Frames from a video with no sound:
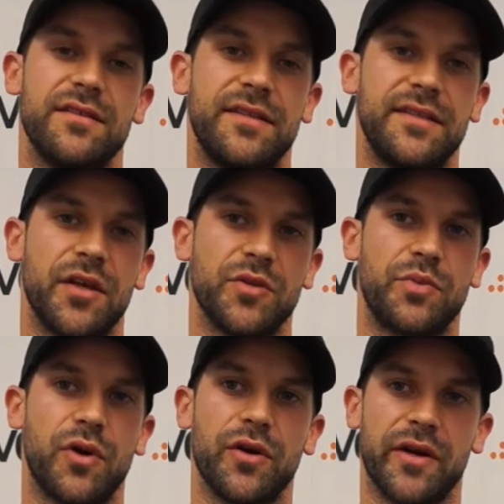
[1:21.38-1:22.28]
and detailed
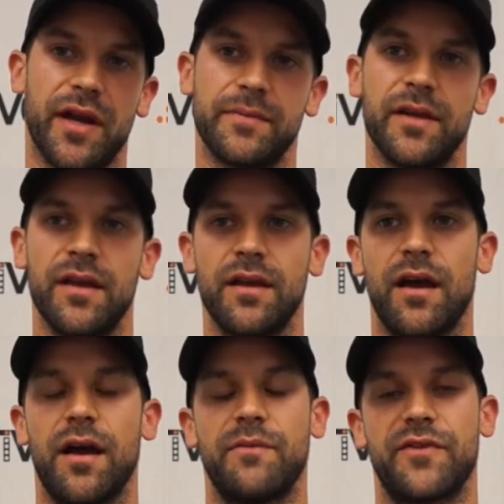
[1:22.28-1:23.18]
program
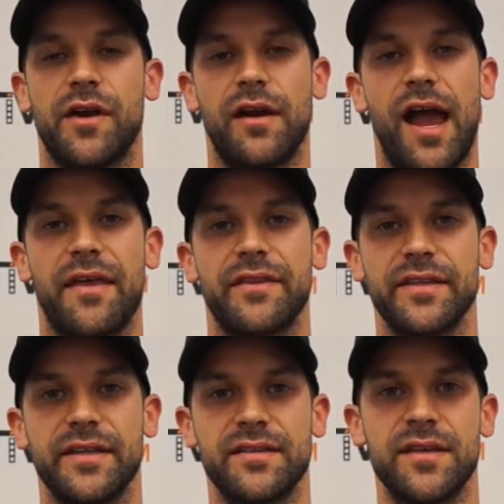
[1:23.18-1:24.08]
um, for our
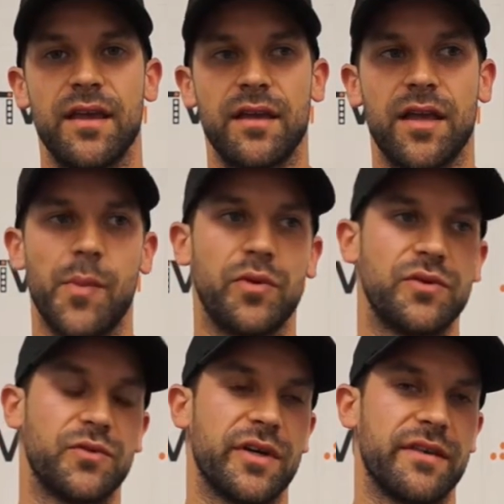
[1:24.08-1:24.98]
athletes,
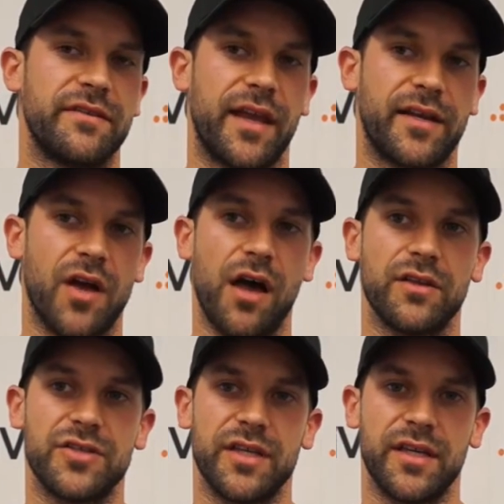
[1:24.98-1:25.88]
coupled with
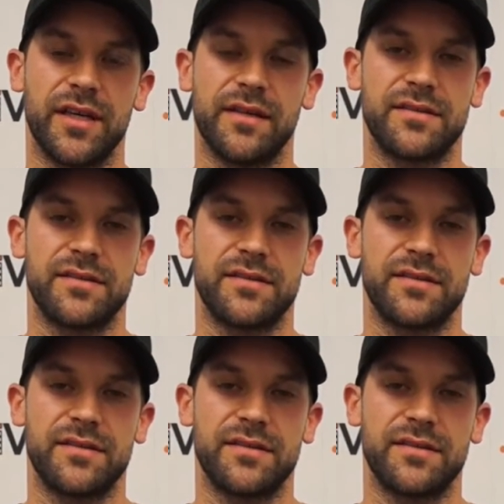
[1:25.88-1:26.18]
technology and